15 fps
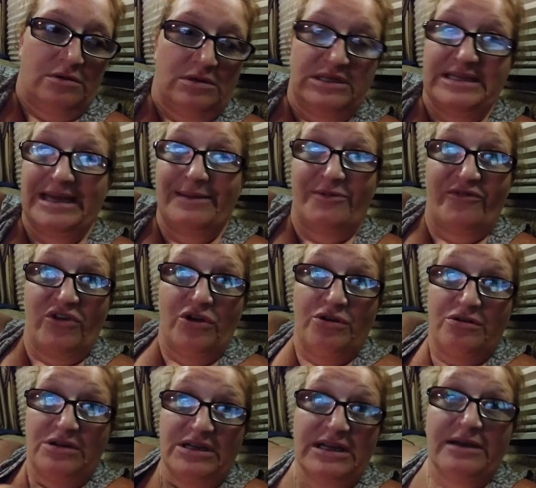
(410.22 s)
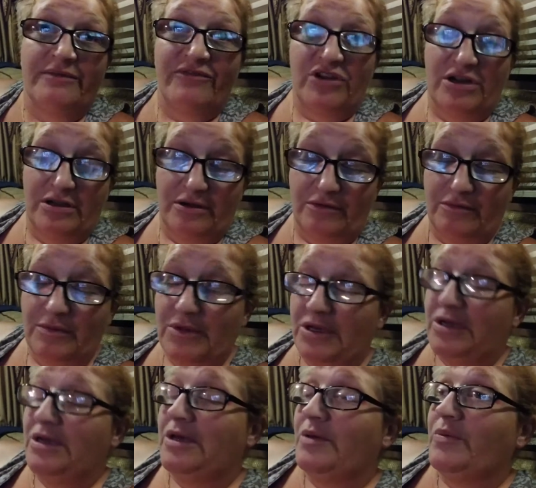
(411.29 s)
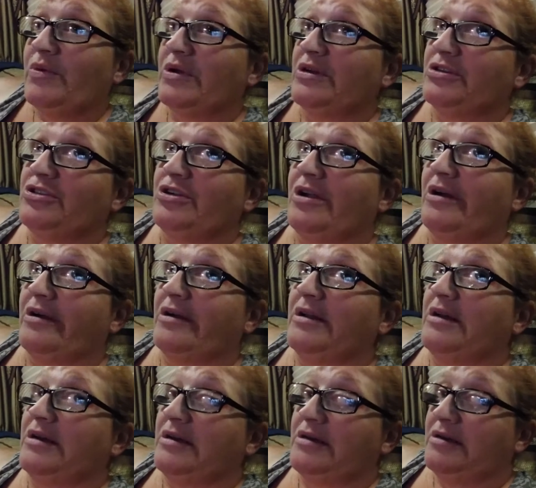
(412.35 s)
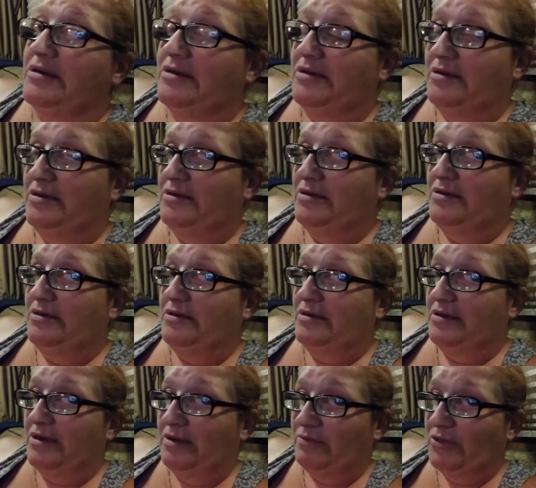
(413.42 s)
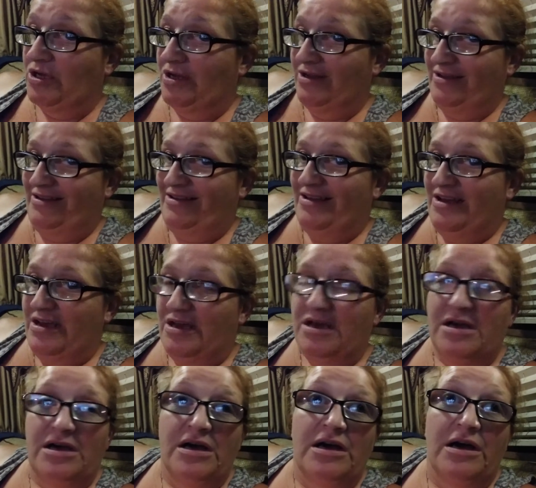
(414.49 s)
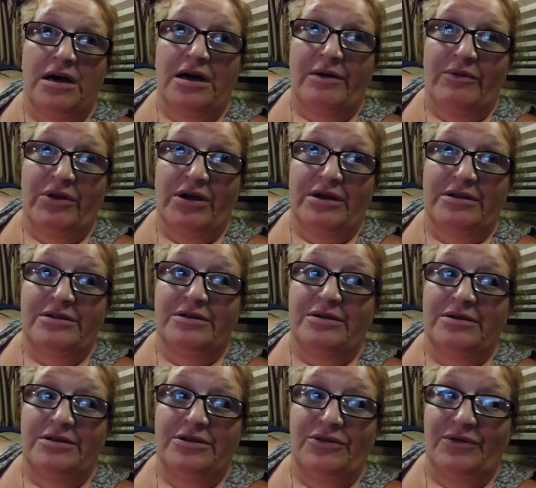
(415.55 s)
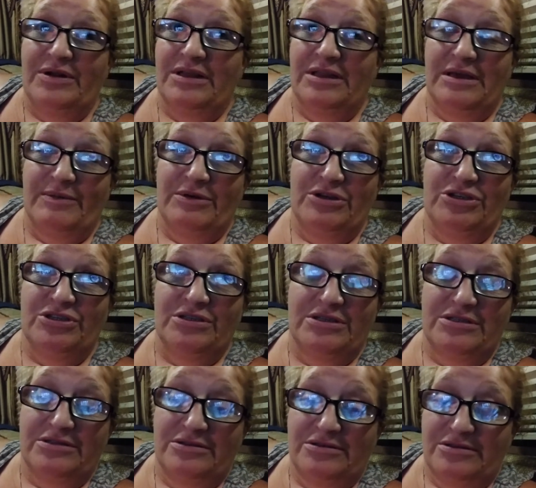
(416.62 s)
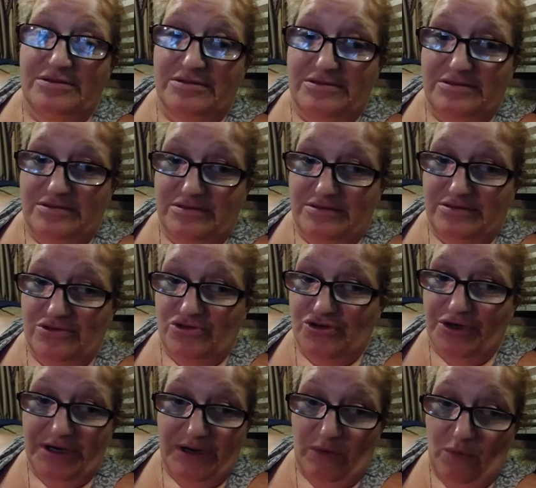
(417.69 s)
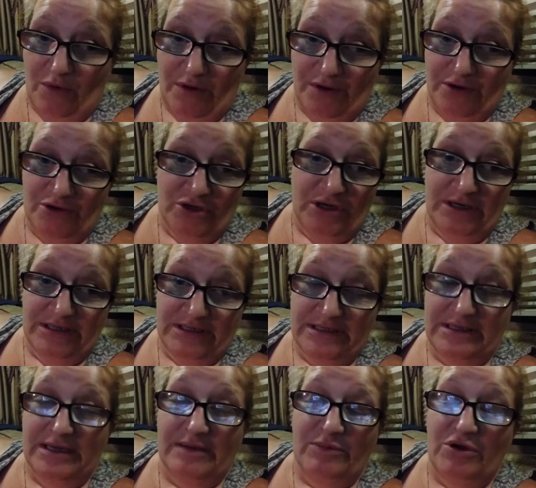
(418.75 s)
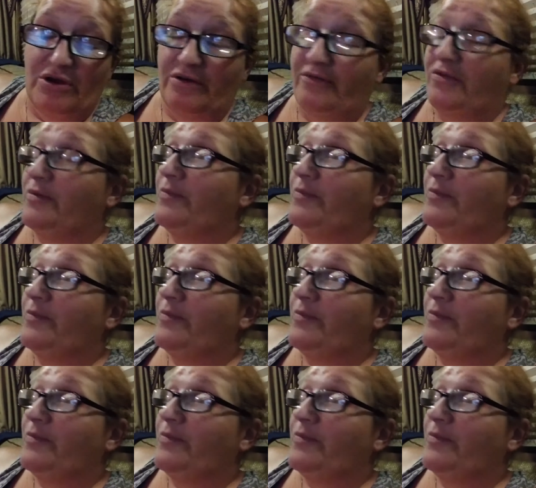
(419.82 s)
damn if you do it, damn if you don't, because you're not gonna. I'm not. I'm not doing anything but just treading water, trying to stay above.